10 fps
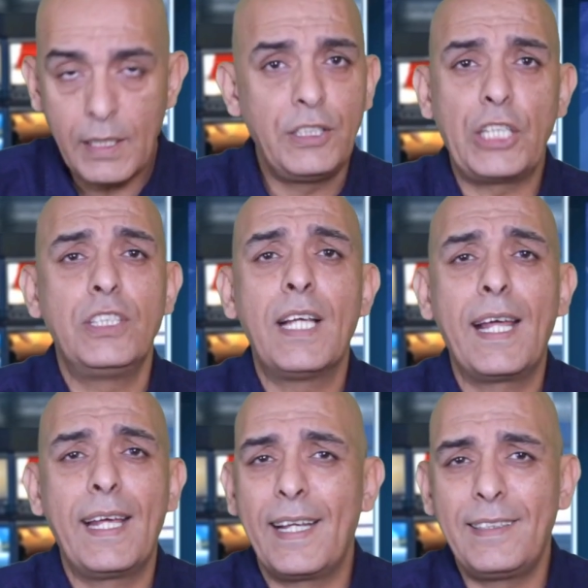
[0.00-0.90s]
that you're not
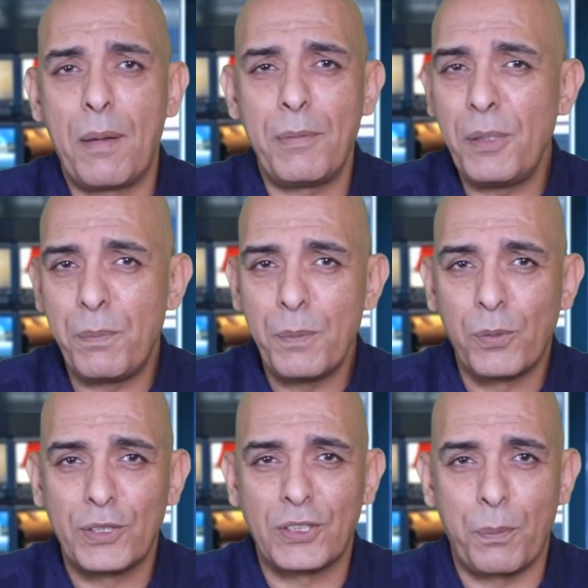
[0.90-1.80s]
going to get that many
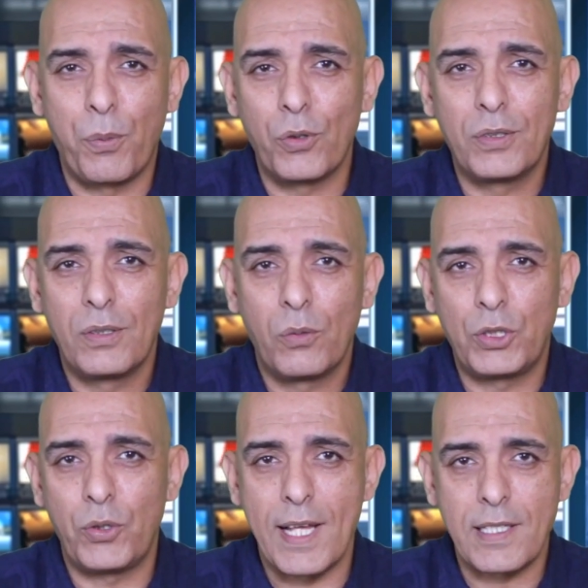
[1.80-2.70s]
people to support
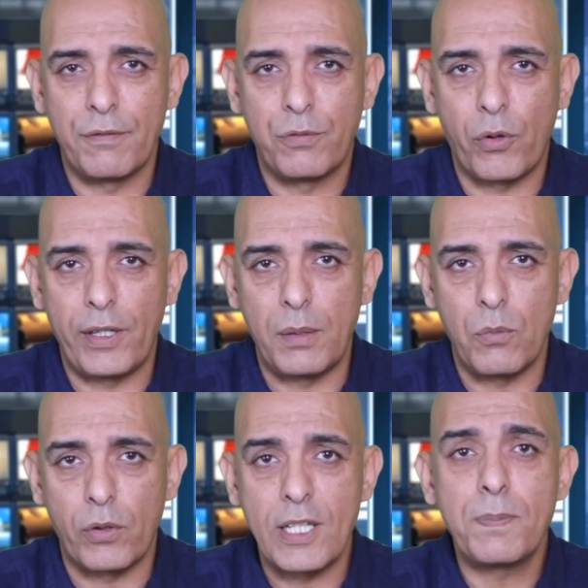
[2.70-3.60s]
what you're asking for
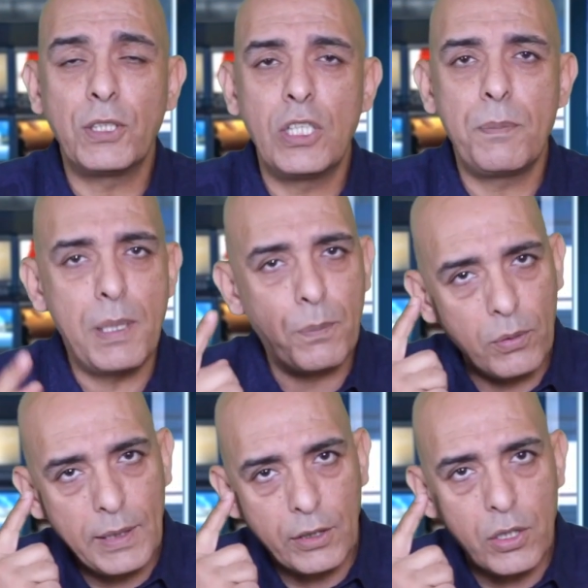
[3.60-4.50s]
anymore, especially people
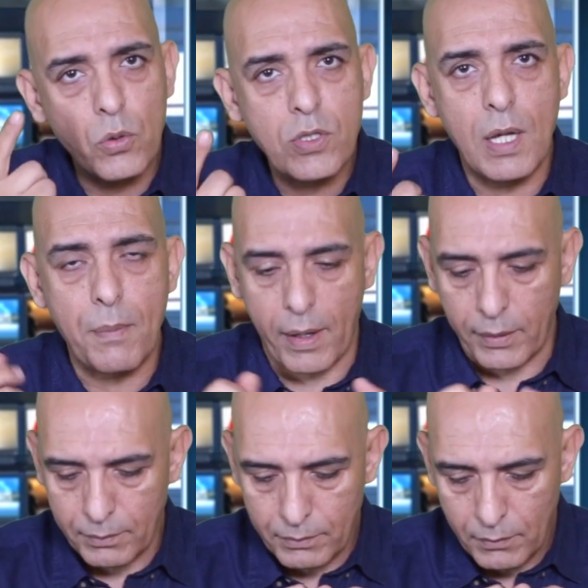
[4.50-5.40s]
that use their mind.
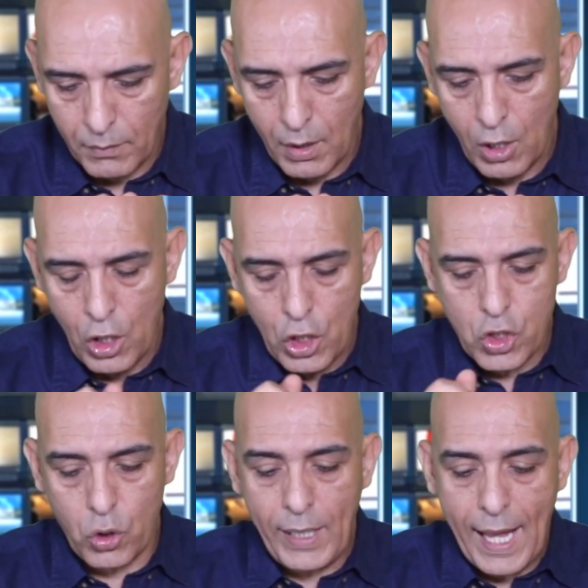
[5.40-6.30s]

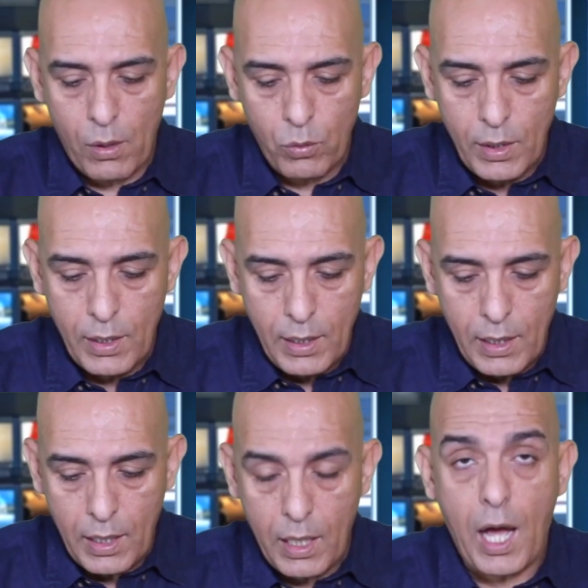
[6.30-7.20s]
So now,
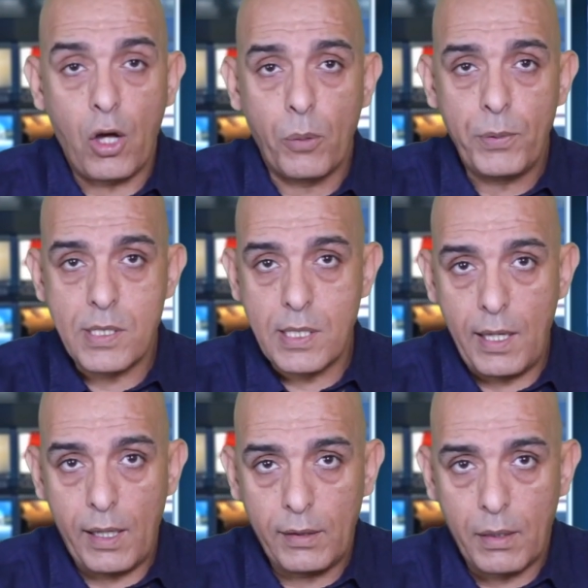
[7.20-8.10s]
I hope you're
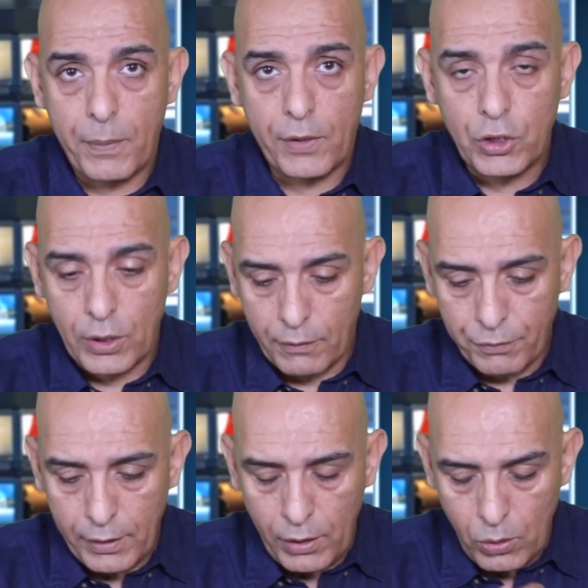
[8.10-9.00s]
seeing the petition in
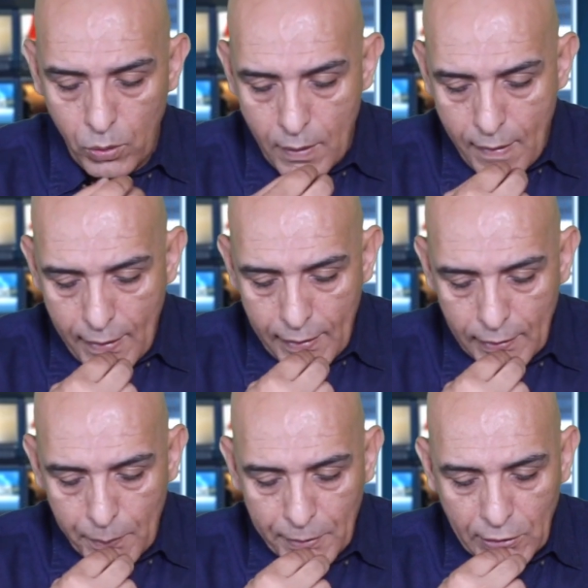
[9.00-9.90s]
front of you.
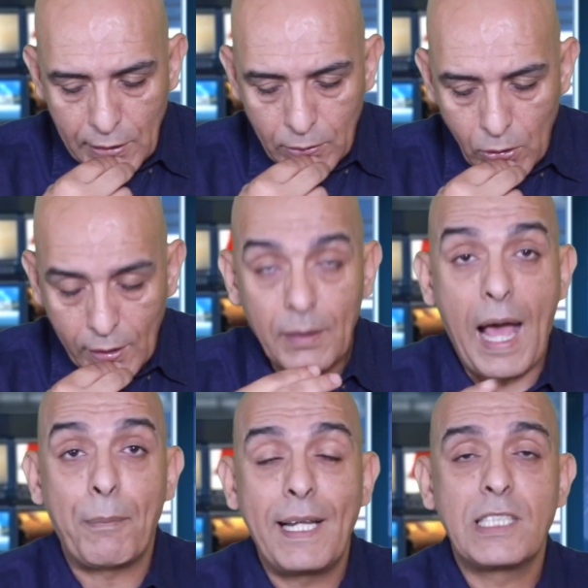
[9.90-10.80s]
The petition token,
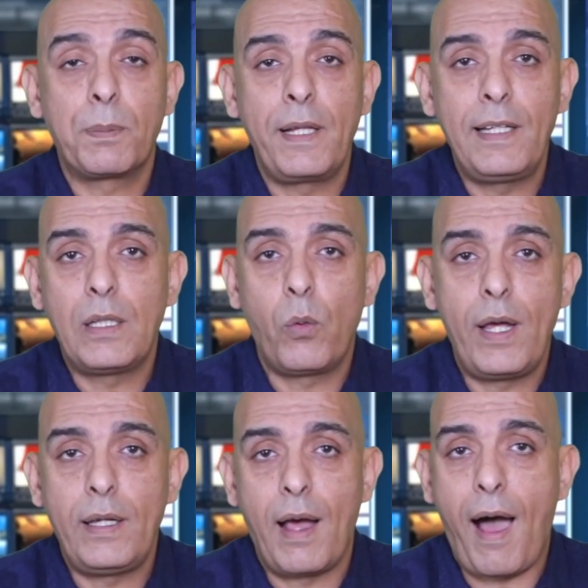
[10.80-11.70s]
I'm going to explain it the
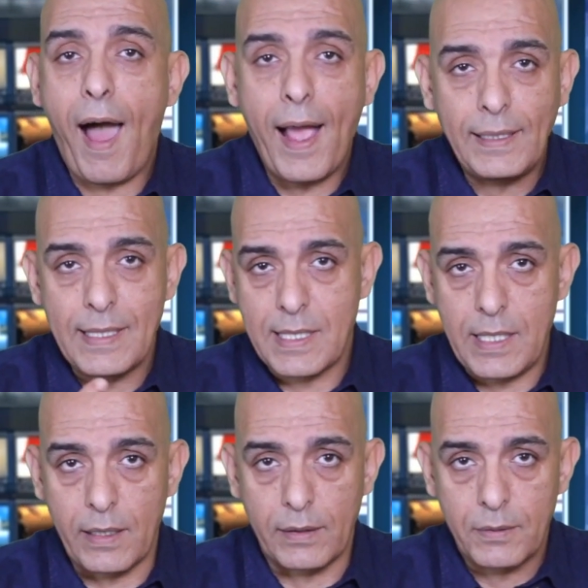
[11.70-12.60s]
way I
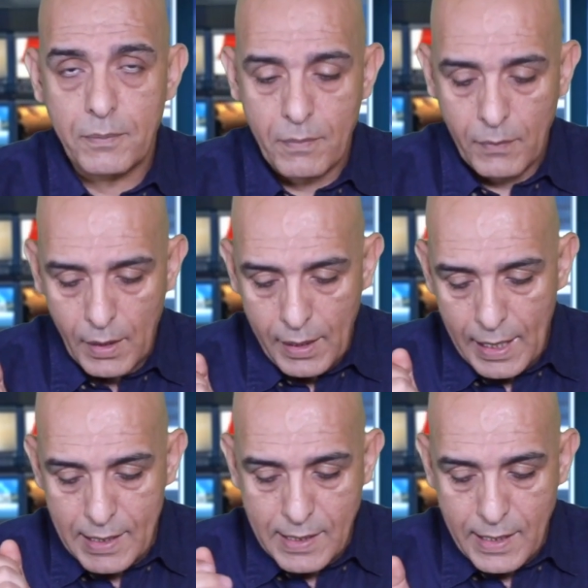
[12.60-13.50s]
see it.
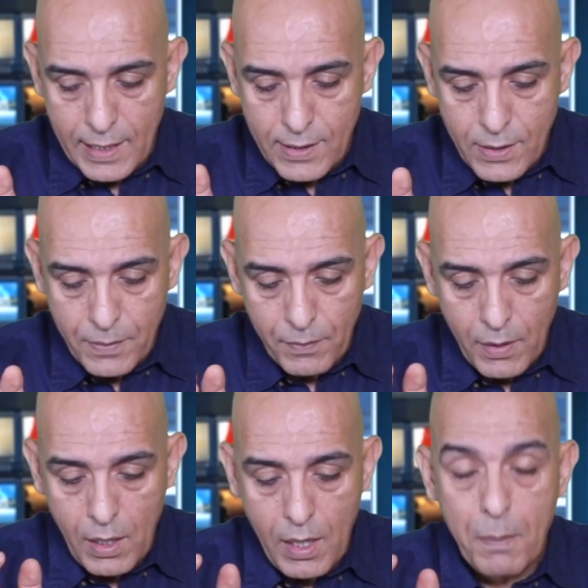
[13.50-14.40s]
It says,
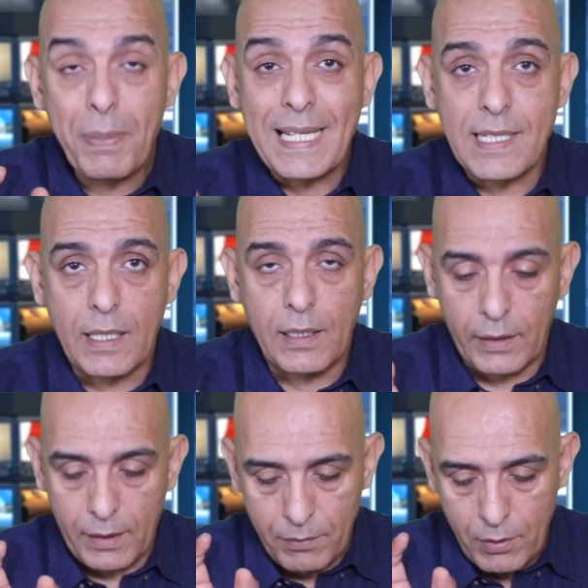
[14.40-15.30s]

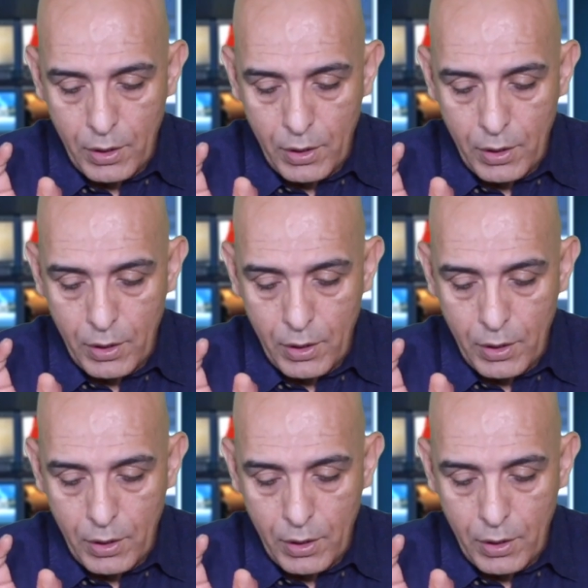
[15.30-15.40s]
basically,